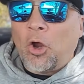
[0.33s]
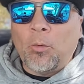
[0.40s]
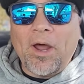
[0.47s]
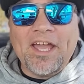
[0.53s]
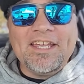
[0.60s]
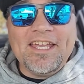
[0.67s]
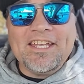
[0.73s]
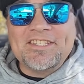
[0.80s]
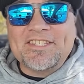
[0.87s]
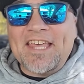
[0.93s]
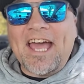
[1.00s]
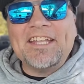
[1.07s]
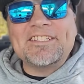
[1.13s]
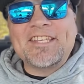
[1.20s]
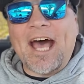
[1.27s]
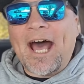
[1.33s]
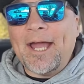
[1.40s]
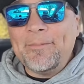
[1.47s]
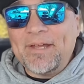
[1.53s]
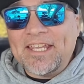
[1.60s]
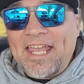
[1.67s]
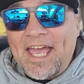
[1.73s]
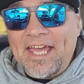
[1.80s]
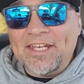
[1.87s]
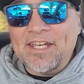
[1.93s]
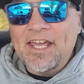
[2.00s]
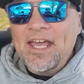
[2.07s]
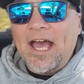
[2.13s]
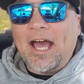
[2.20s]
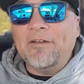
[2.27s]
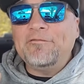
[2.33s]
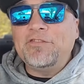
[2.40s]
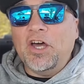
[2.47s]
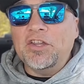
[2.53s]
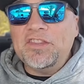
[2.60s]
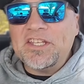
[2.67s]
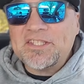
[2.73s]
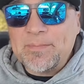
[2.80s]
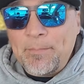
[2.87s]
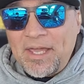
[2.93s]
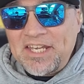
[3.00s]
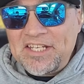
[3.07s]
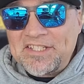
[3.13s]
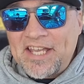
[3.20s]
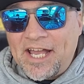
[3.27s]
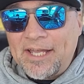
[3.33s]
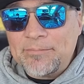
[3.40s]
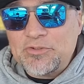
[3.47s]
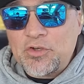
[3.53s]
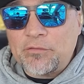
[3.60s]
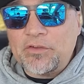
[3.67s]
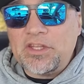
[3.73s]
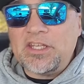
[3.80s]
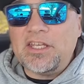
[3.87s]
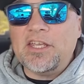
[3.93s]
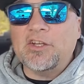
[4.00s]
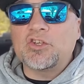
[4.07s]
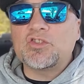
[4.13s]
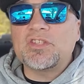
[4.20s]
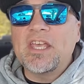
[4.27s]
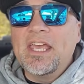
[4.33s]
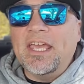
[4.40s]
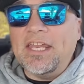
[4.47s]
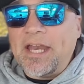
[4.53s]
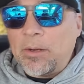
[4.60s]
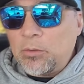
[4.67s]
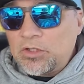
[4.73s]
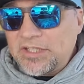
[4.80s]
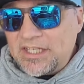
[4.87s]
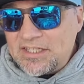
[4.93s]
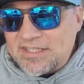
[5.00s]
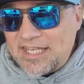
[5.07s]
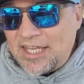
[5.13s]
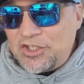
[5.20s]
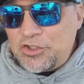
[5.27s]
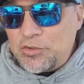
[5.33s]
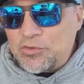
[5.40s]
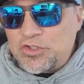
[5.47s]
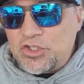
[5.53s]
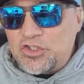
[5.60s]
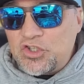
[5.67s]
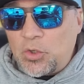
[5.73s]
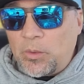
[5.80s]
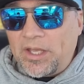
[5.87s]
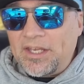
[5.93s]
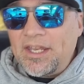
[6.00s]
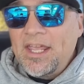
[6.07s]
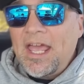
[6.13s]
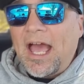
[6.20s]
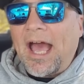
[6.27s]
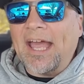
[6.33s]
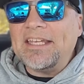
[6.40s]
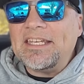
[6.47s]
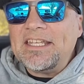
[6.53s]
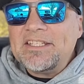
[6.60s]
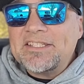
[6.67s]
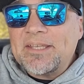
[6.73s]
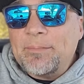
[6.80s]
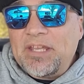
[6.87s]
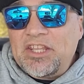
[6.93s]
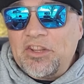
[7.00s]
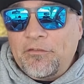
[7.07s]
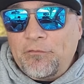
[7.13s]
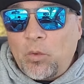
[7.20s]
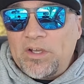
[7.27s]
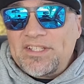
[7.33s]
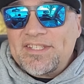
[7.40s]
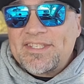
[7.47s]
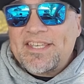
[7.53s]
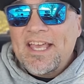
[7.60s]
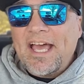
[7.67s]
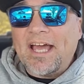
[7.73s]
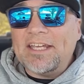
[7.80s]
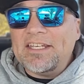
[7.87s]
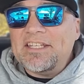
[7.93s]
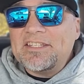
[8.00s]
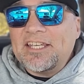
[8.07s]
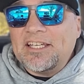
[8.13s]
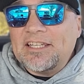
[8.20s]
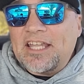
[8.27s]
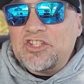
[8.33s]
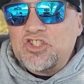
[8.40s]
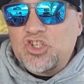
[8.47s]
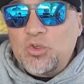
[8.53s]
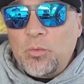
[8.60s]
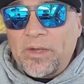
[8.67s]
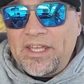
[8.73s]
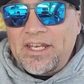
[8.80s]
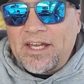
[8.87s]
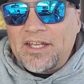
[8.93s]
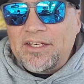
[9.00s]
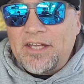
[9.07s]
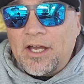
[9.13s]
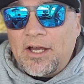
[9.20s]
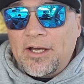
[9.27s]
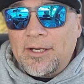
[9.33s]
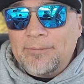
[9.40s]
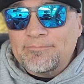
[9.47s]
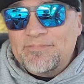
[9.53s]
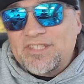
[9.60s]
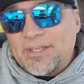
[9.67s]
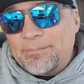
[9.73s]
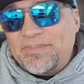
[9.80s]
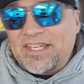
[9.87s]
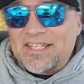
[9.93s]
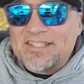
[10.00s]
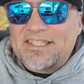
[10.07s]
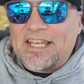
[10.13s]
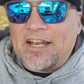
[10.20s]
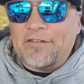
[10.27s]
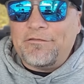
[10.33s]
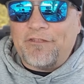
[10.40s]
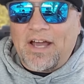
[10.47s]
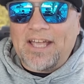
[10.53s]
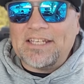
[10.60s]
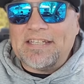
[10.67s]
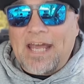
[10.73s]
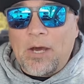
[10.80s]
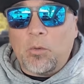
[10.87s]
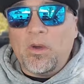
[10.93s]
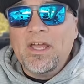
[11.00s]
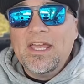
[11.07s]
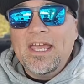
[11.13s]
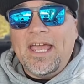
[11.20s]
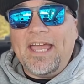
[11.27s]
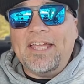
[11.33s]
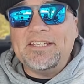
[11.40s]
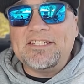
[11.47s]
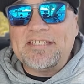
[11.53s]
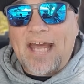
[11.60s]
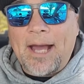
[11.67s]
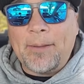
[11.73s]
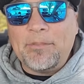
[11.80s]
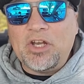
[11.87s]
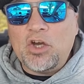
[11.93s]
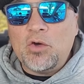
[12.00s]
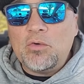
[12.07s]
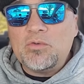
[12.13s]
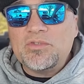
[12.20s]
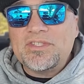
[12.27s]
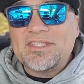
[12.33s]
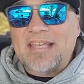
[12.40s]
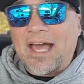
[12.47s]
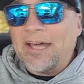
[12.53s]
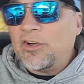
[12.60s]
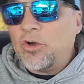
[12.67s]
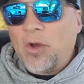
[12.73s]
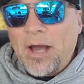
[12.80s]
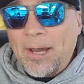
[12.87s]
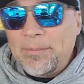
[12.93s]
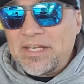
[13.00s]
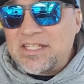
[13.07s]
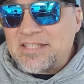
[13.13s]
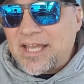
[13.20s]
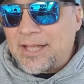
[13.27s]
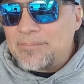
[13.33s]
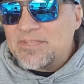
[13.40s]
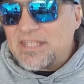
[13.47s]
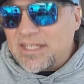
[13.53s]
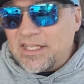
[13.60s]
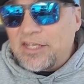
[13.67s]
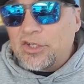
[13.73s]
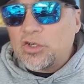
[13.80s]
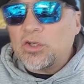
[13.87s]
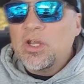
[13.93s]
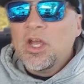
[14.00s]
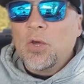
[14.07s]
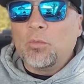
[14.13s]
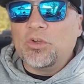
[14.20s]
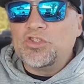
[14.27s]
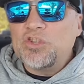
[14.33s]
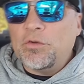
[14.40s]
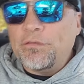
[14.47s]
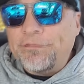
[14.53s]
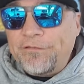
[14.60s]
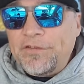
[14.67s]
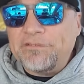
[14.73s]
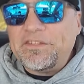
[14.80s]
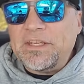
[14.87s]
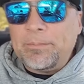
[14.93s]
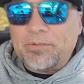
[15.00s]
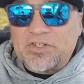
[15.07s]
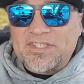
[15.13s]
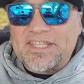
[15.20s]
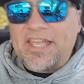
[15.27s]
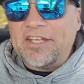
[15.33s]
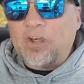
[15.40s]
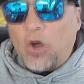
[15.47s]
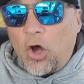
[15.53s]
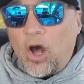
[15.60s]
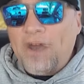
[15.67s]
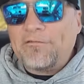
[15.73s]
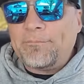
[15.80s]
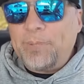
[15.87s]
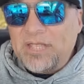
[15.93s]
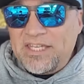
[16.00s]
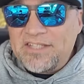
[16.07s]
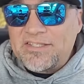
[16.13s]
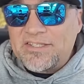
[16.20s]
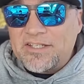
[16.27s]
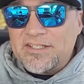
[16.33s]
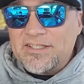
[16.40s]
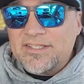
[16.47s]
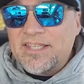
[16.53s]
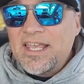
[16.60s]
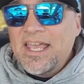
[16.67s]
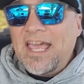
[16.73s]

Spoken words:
All right, it's that time again. I've done this many times over the years, and I will continue to do it. I need to be the voice. I need to let you in on some things that I find out. And Domino's, I don't know how many times a year, will do 50% off pizzas.